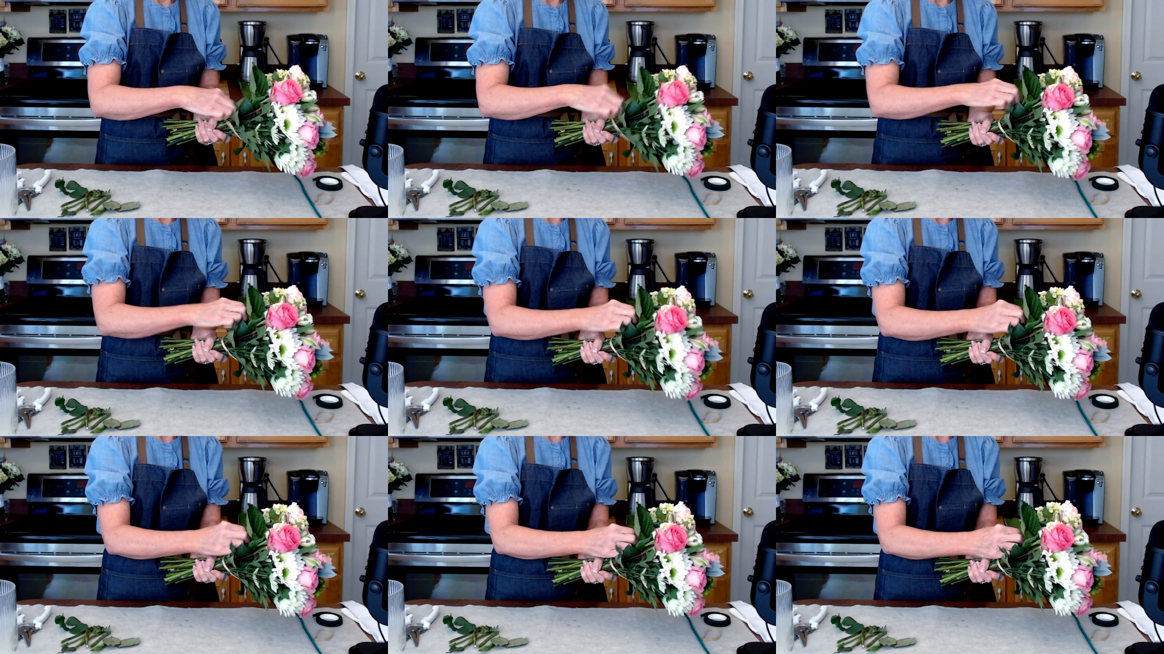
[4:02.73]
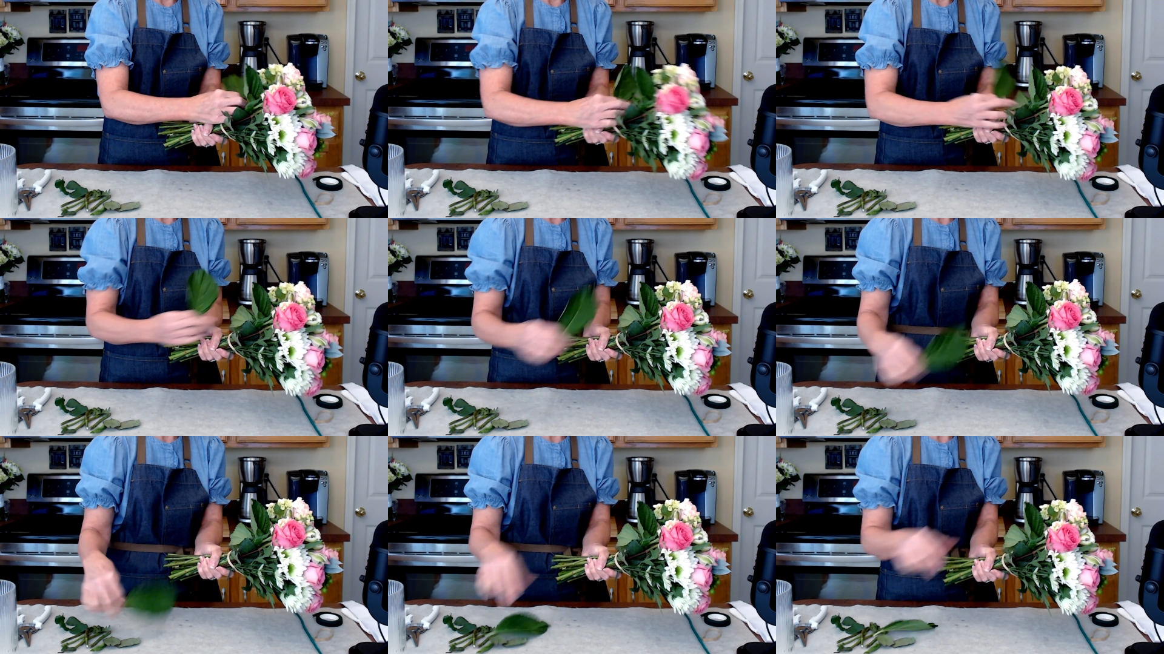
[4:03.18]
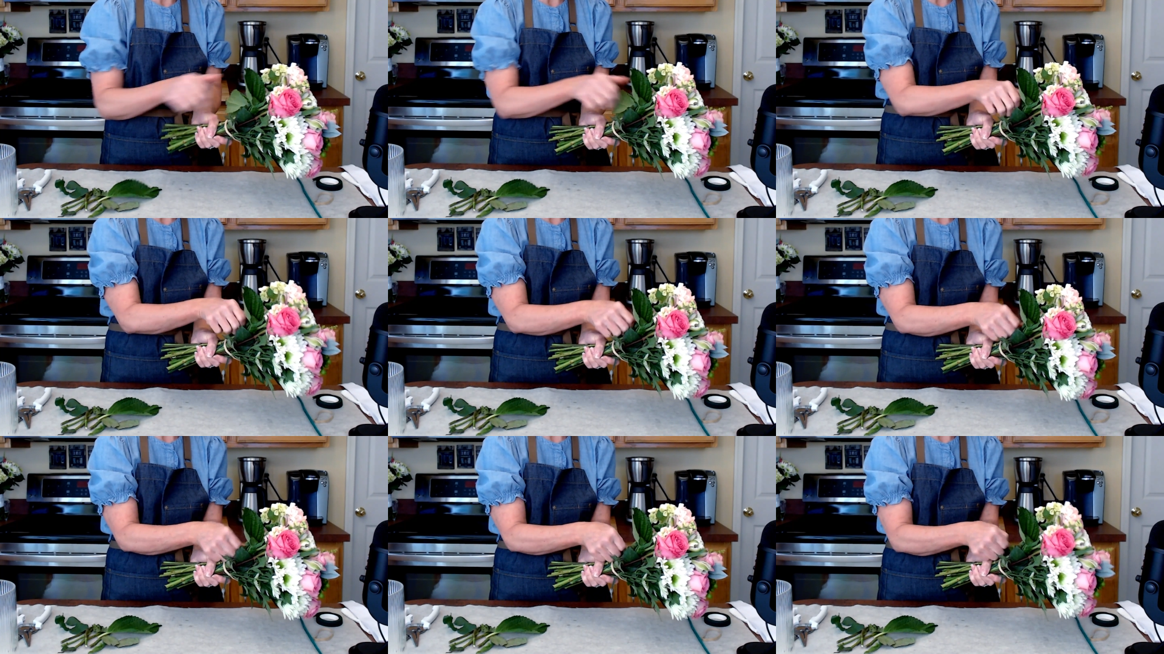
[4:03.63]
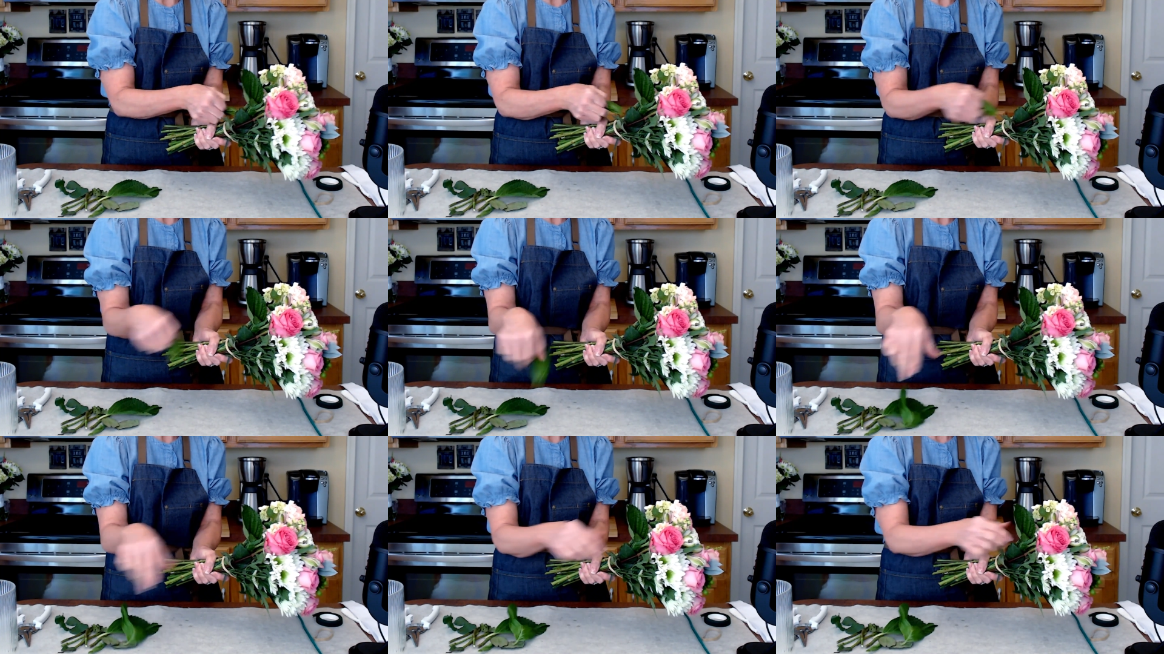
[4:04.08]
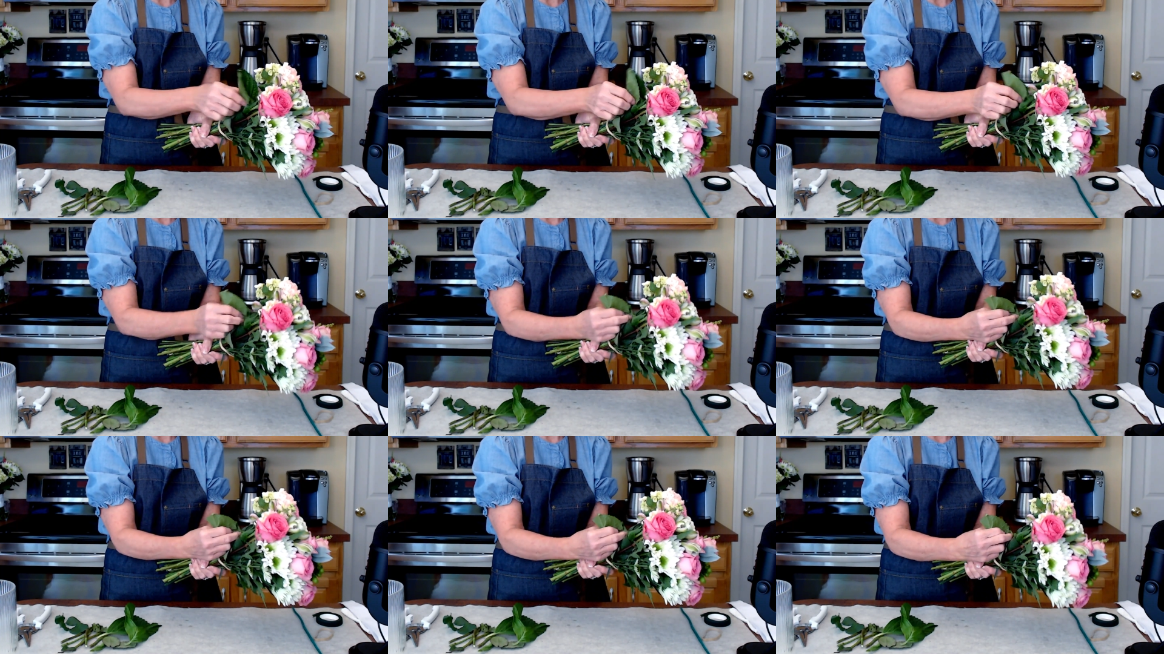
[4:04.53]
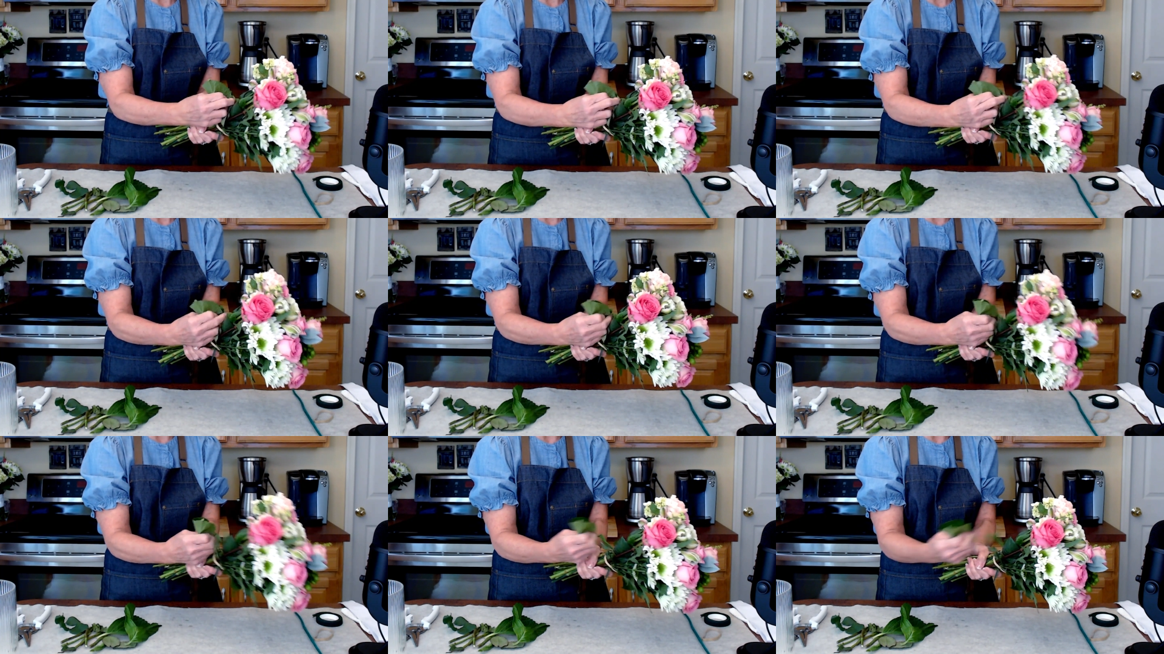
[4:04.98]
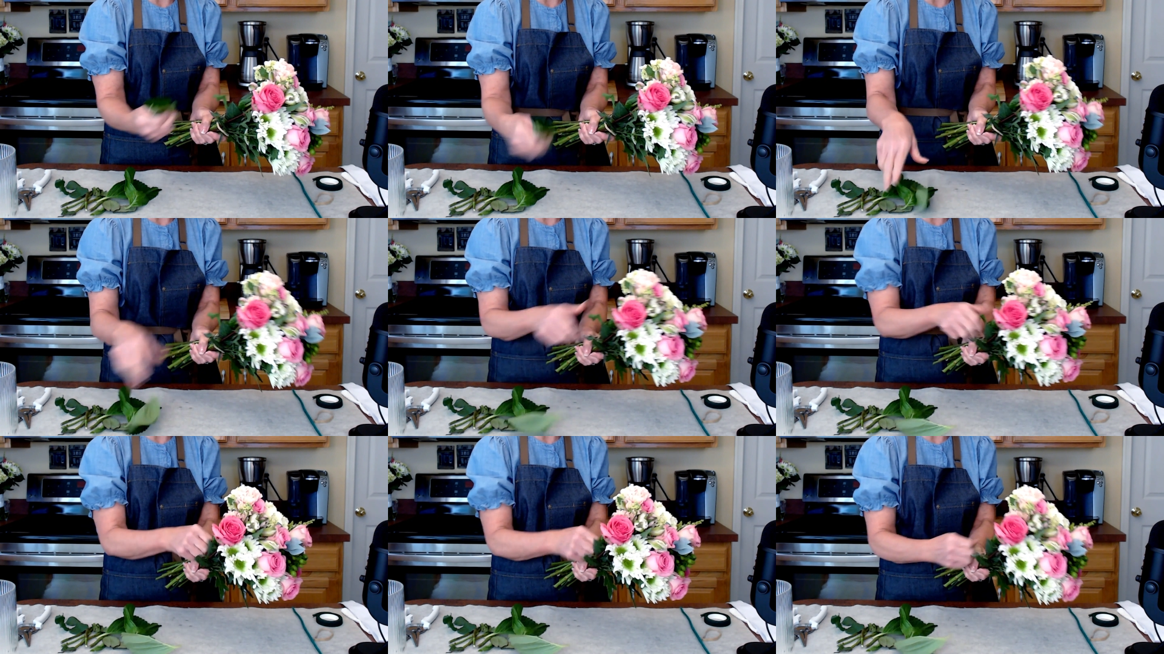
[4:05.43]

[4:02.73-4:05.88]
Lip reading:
No face is visible, so there are no lips to read.